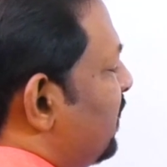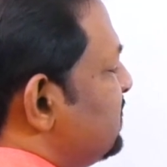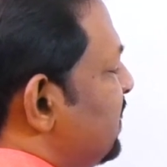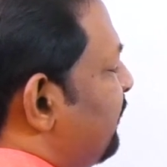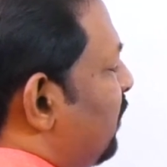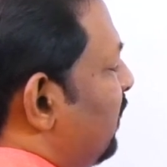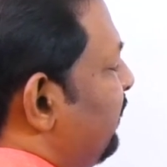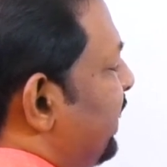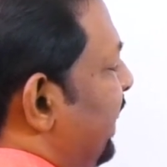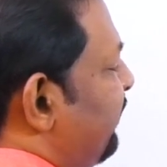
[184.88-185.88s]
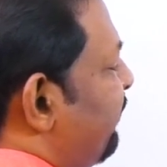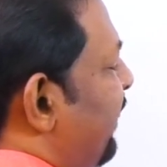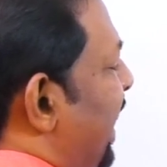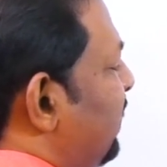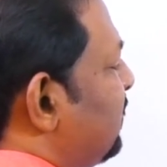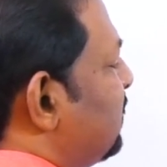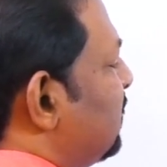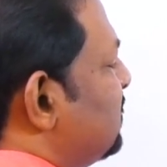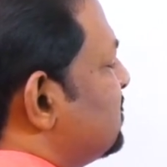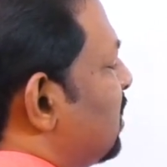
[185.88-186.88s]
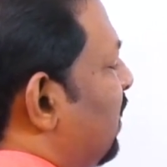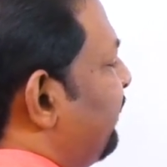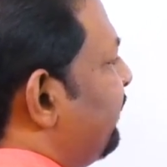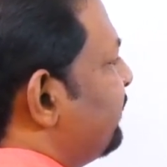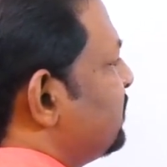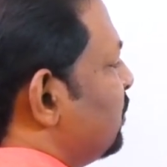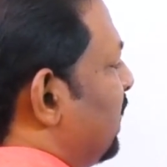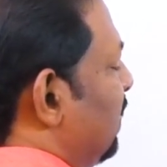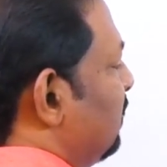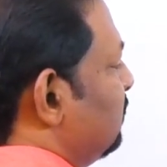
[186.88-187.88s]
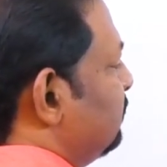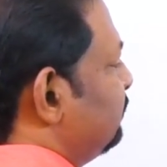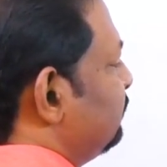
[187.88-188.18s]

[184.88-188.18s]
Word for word: first of all, we write factors of 12.